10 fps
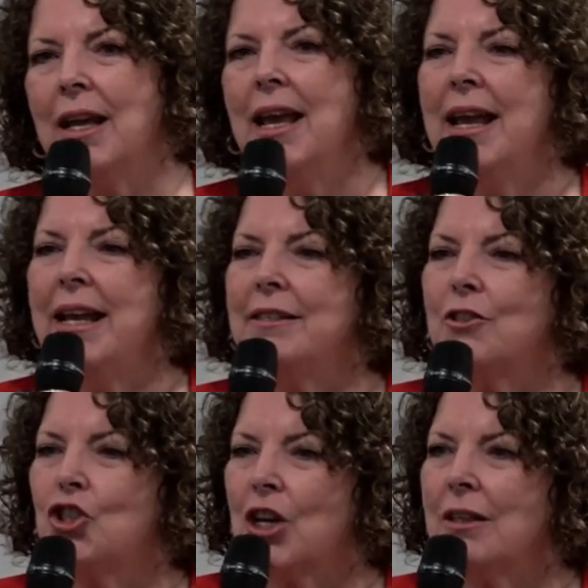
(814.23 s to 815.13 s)
He's
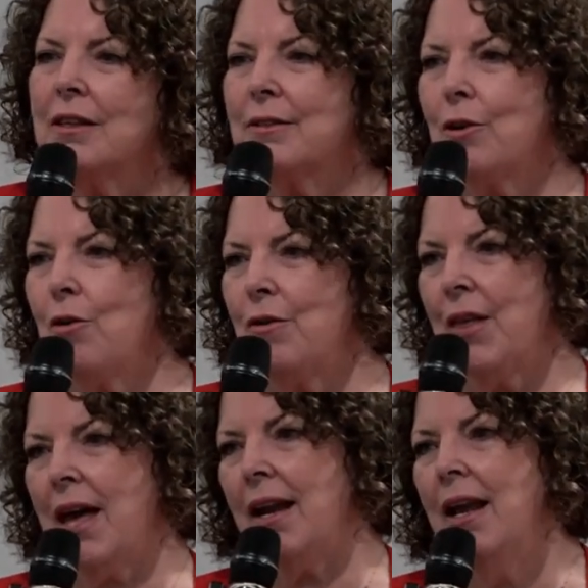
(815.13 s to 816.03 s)
jealous over
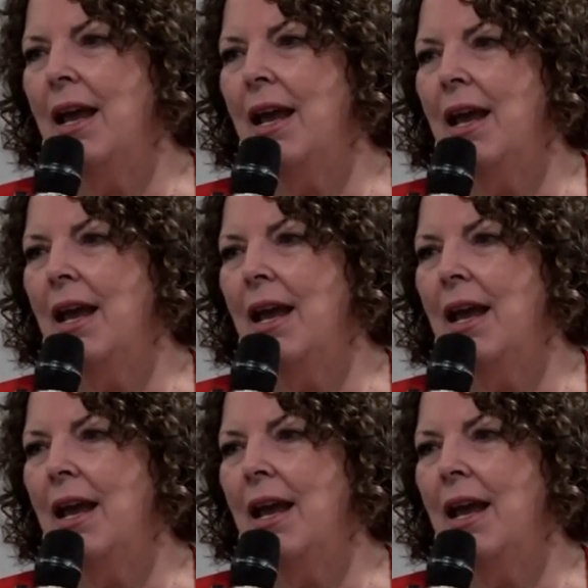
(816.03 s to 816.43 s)
that.